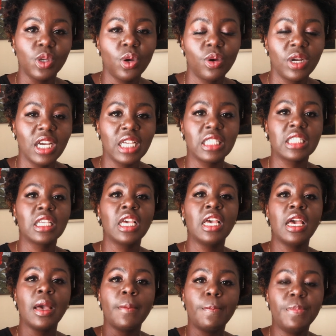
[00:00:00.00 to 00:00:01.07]
August?
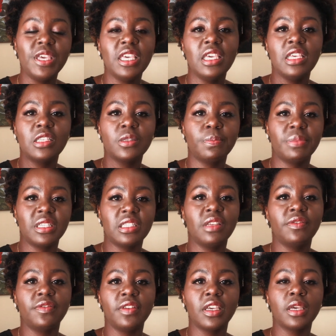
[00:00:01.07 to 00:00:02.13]
Be
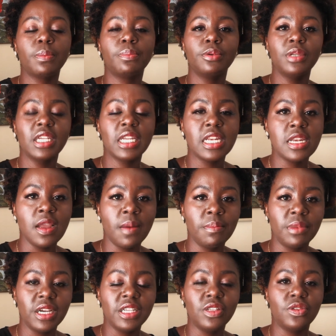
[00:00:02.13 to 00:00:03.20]
specific. Put a
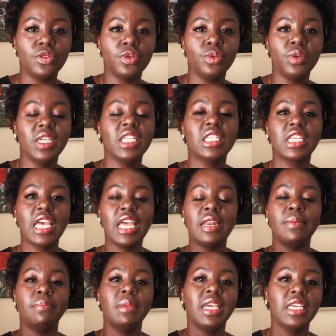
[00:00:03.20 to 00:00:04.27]
number into it
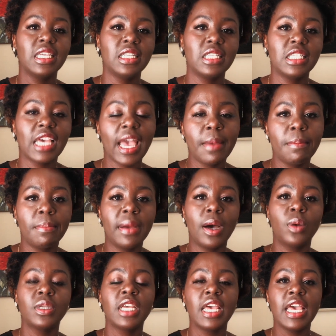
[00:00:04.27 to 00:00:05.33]
and make it time
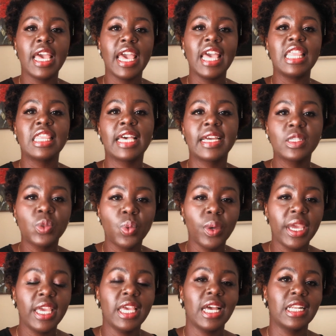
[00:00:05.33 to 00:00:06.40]
bound, and that
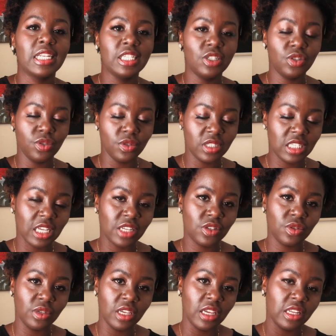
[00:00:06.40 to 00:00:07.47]
way at least you start
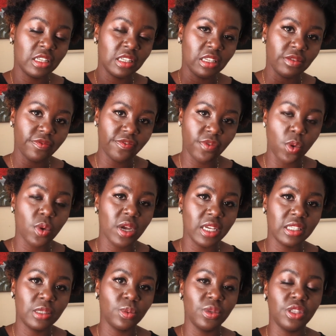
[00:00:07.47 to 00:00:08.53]
to get
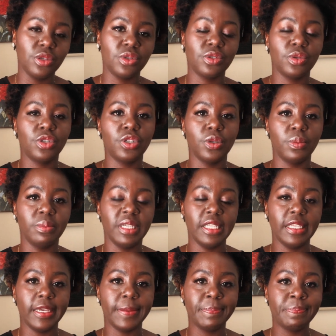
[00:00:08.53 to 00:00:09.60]
focused with your social
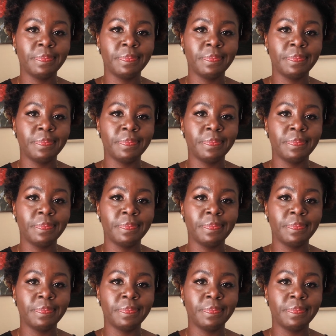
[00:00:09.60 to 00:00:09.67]
media.